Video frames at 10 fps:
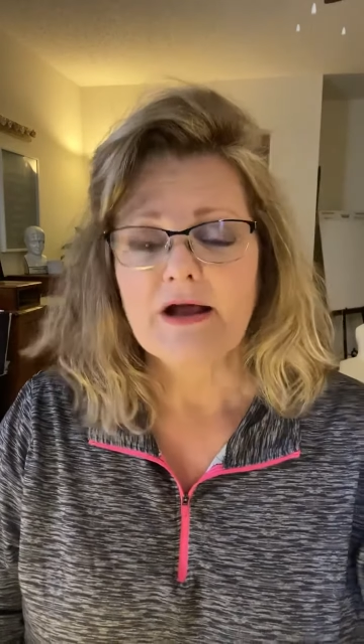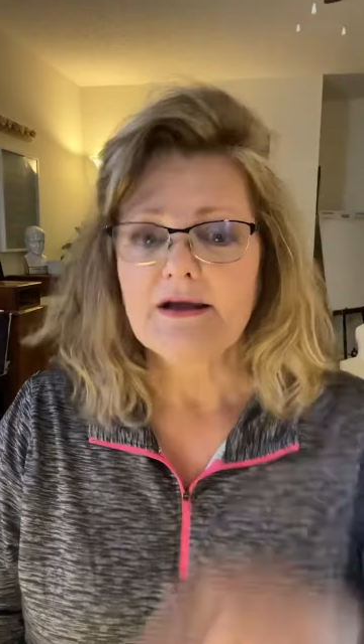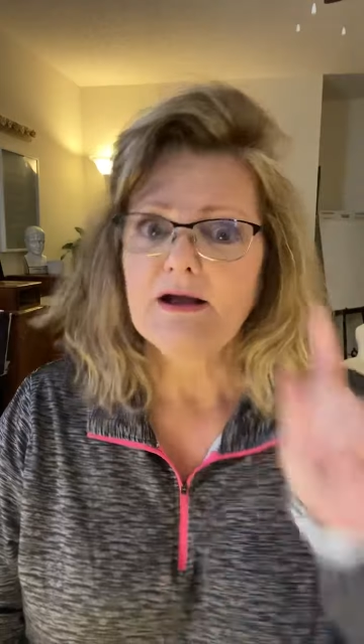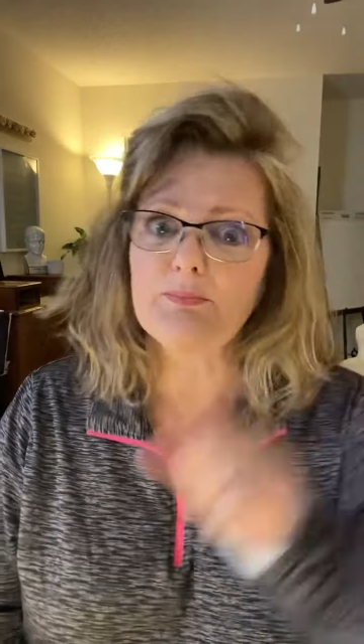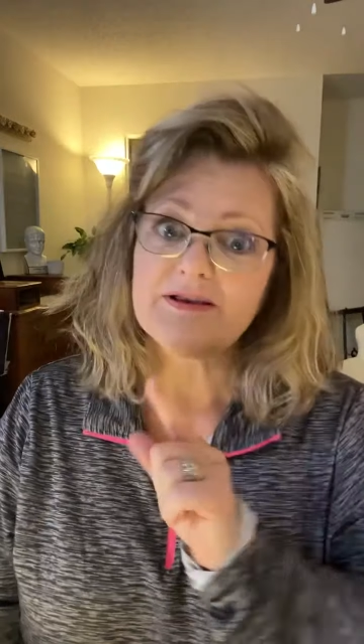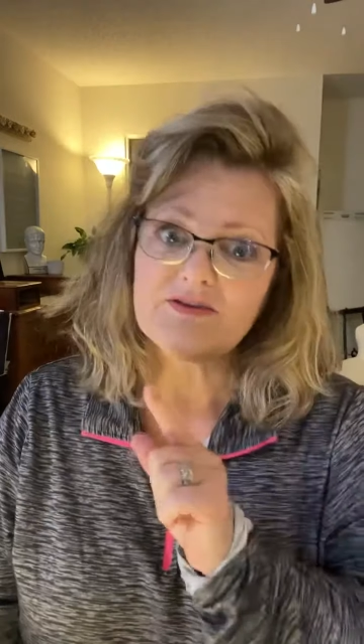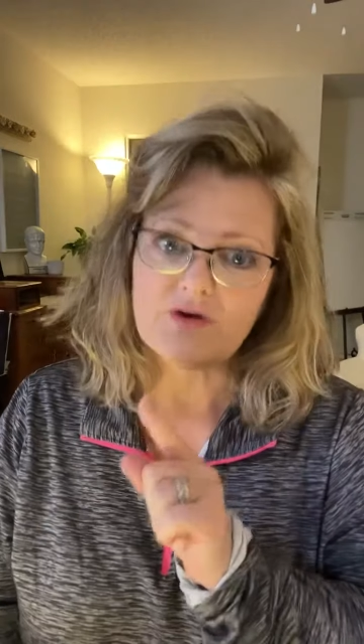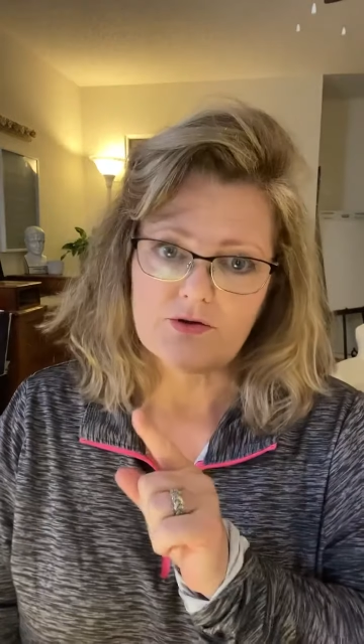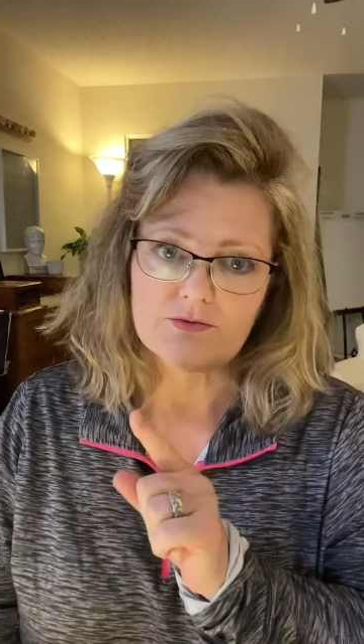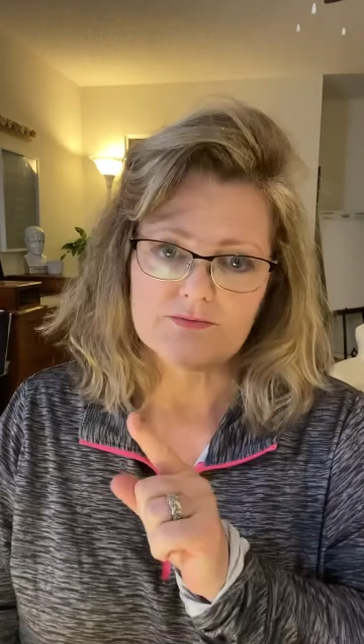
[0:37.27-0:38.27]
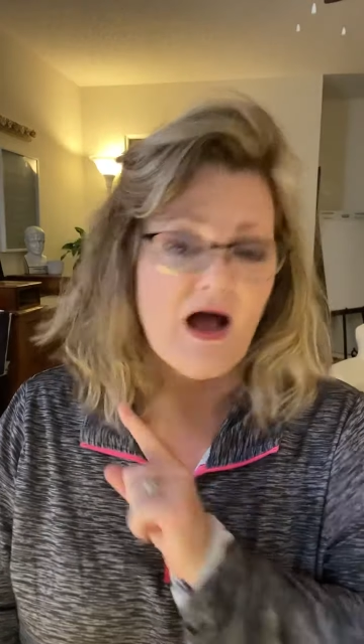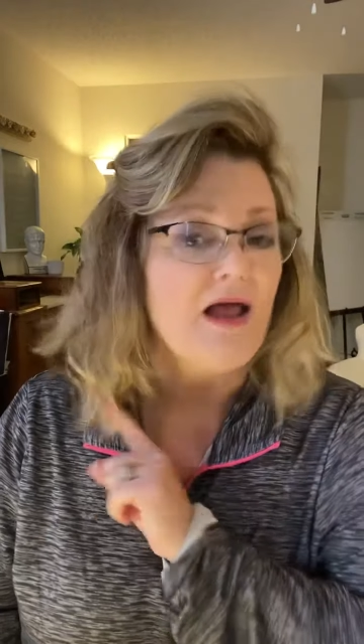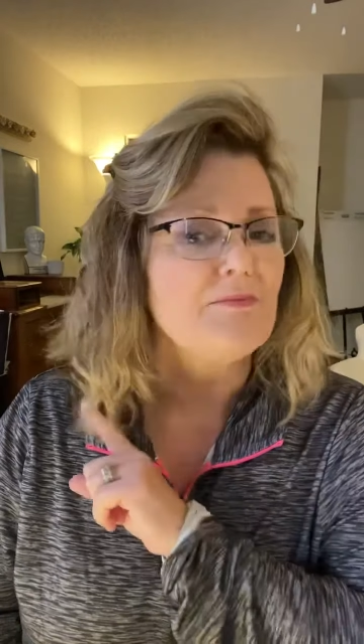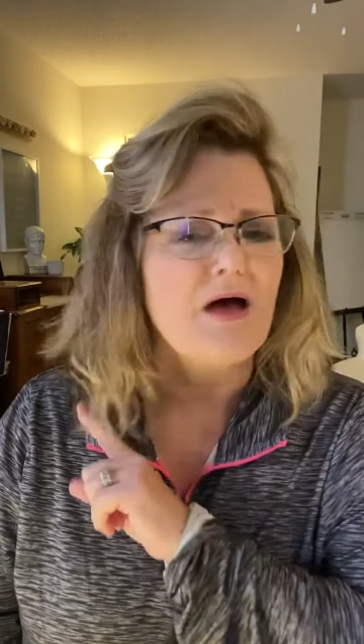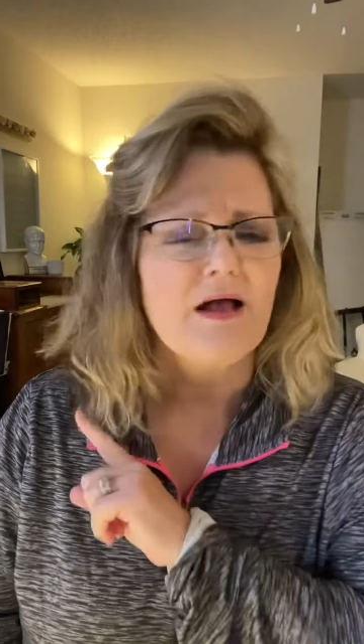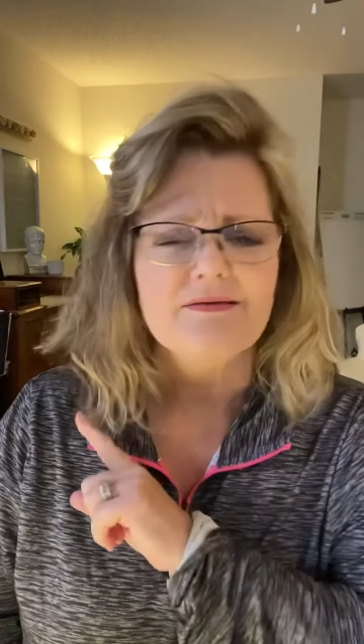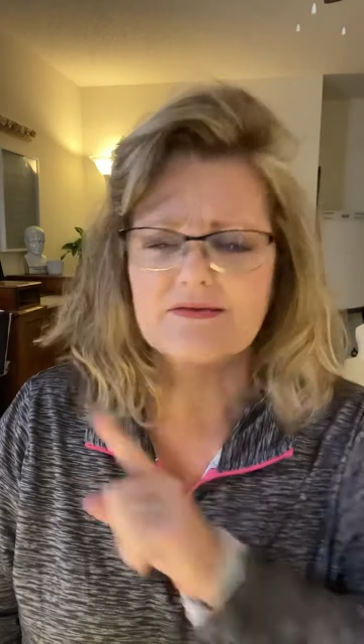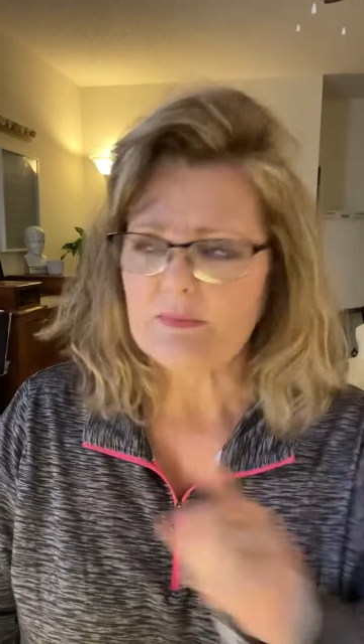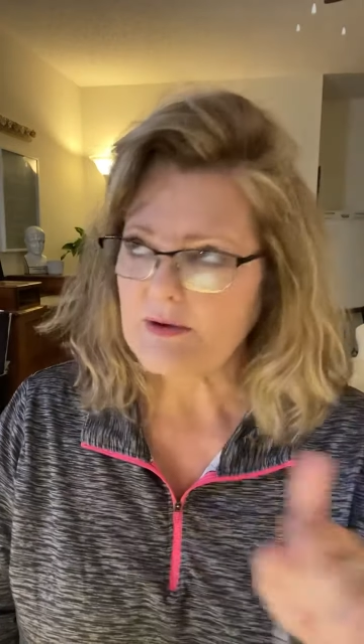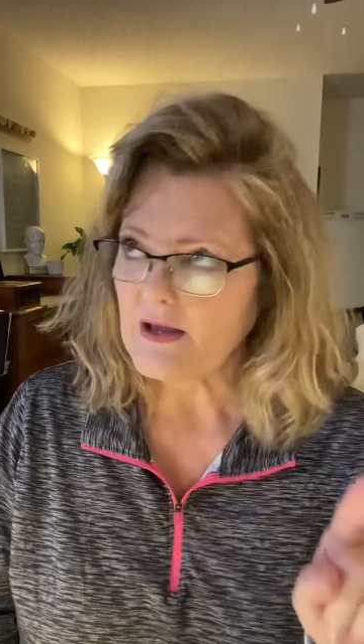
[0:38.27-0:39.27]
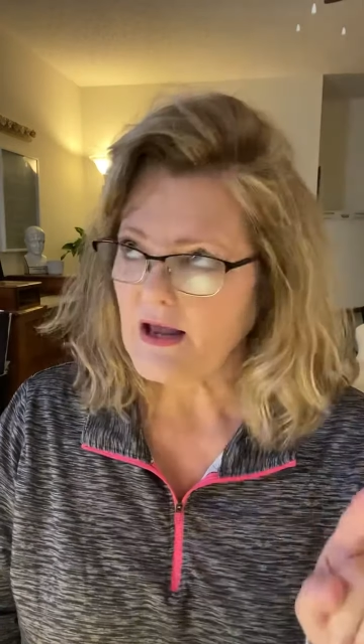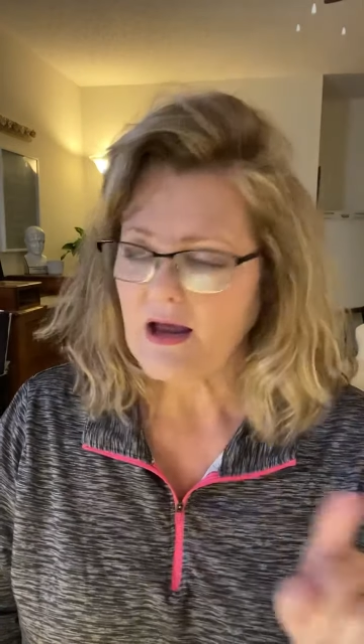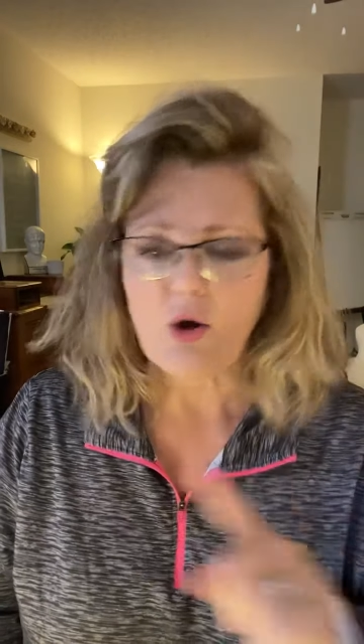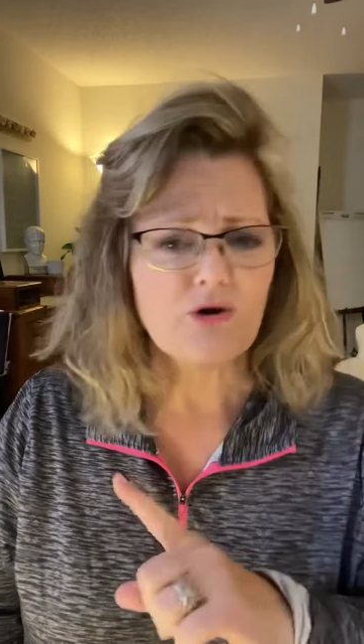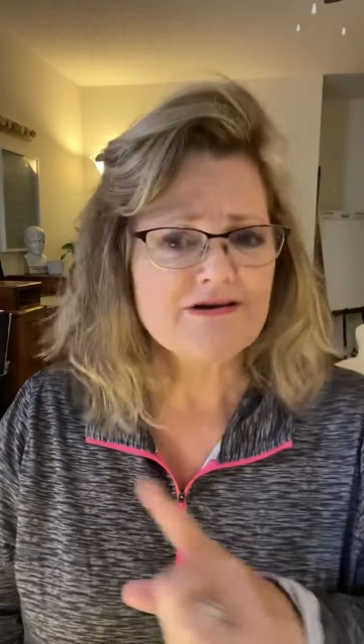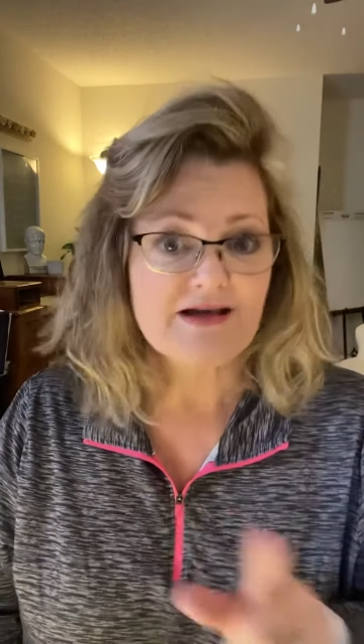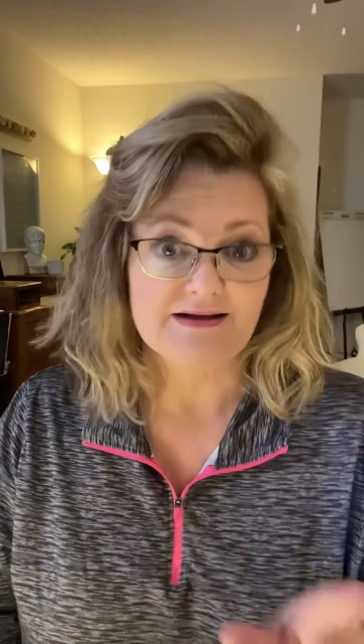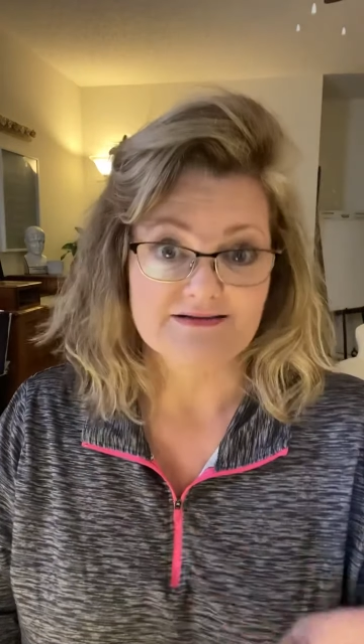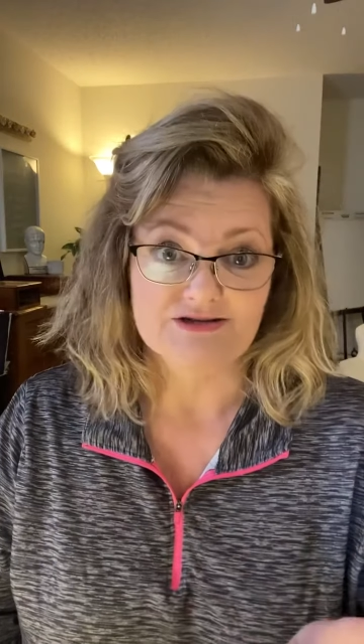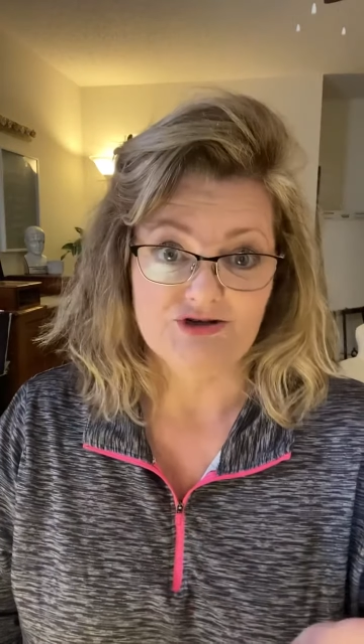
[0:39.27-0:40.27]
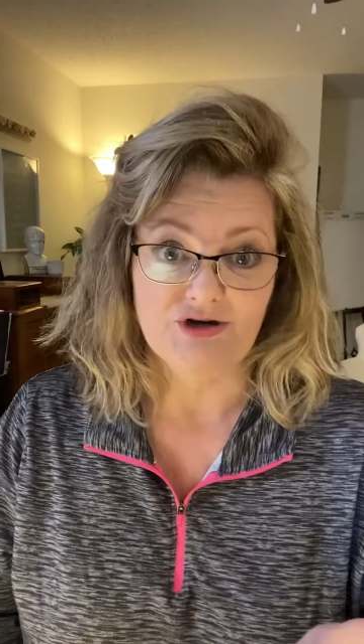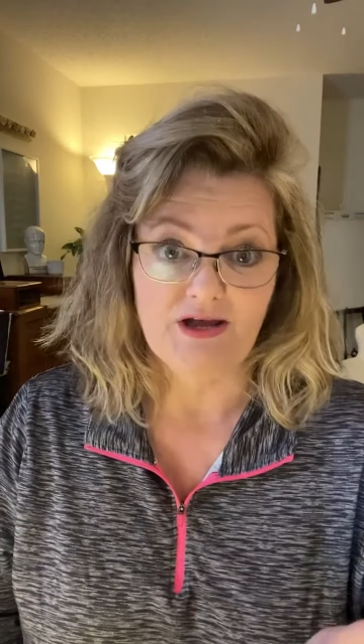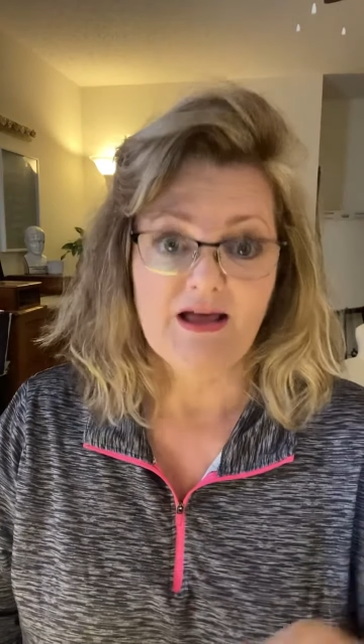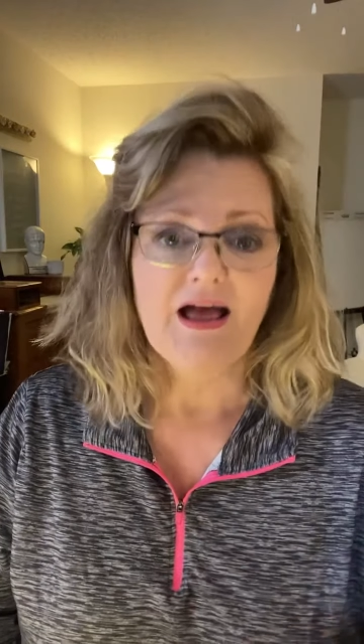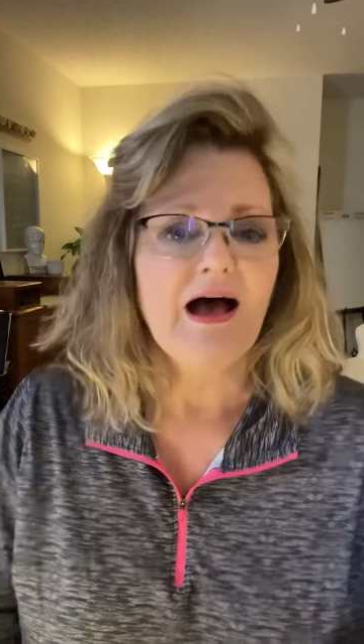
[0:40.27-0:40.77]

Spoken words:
Now, please note, I am not a CPA or a tax attorney.